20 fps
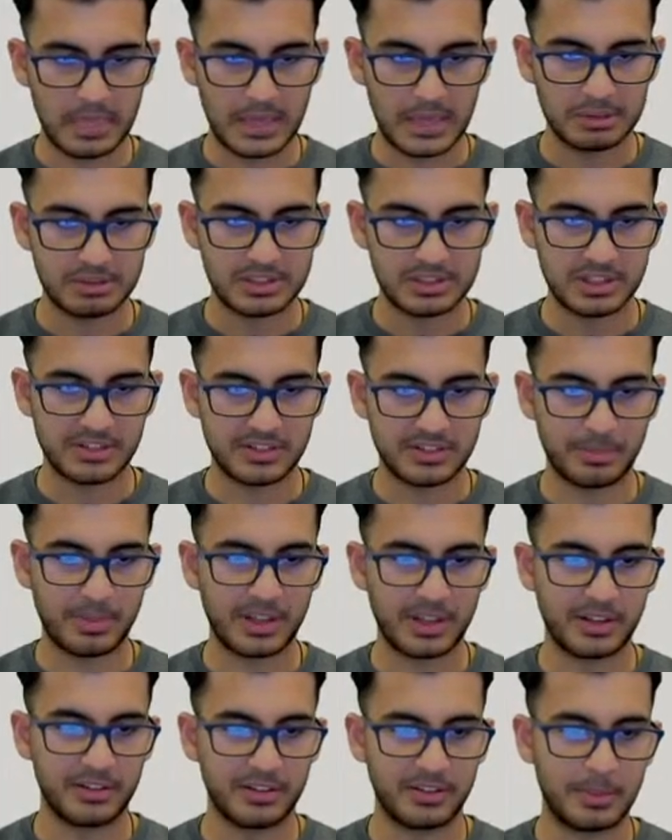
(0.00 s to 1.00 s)
something
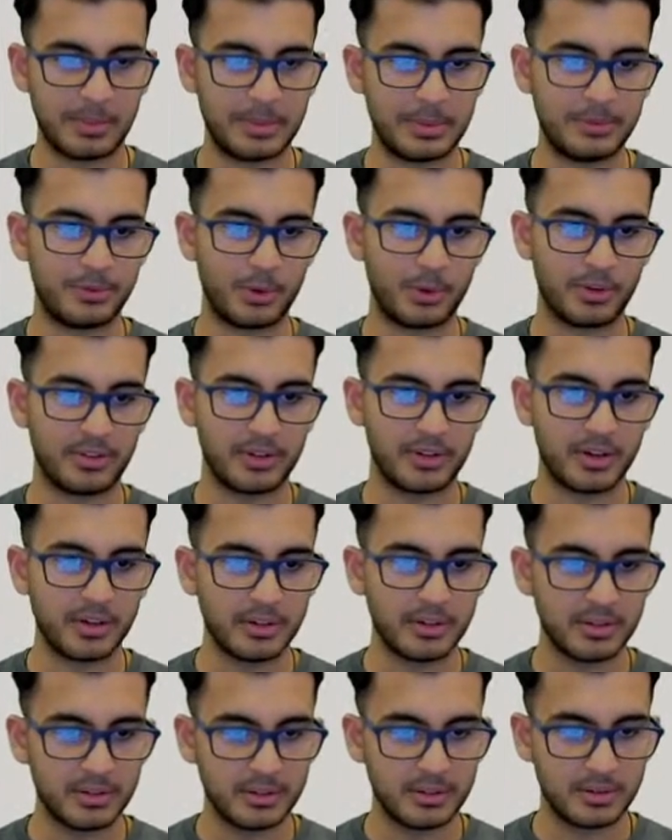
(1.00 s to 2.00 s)
that's maybe 4
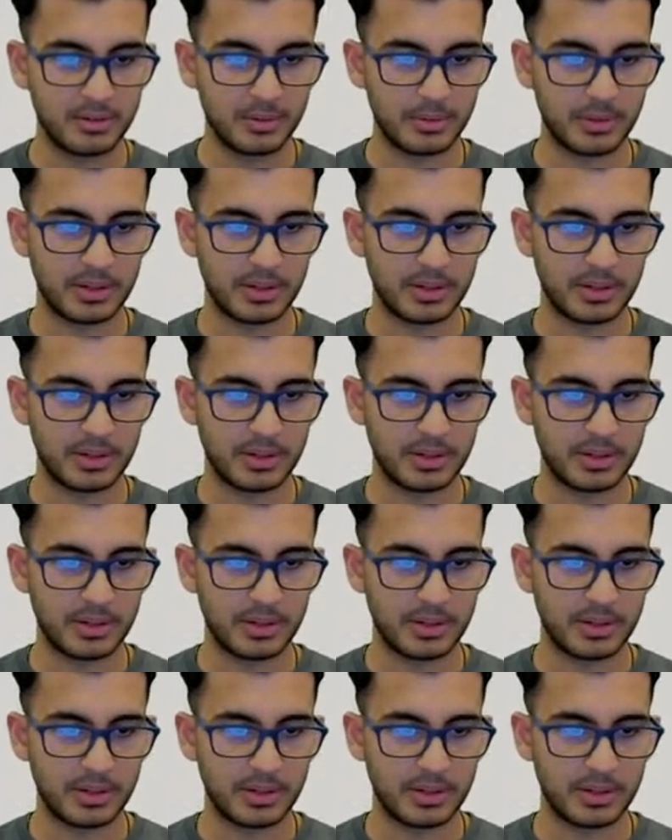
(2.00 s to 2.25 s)
stars, so we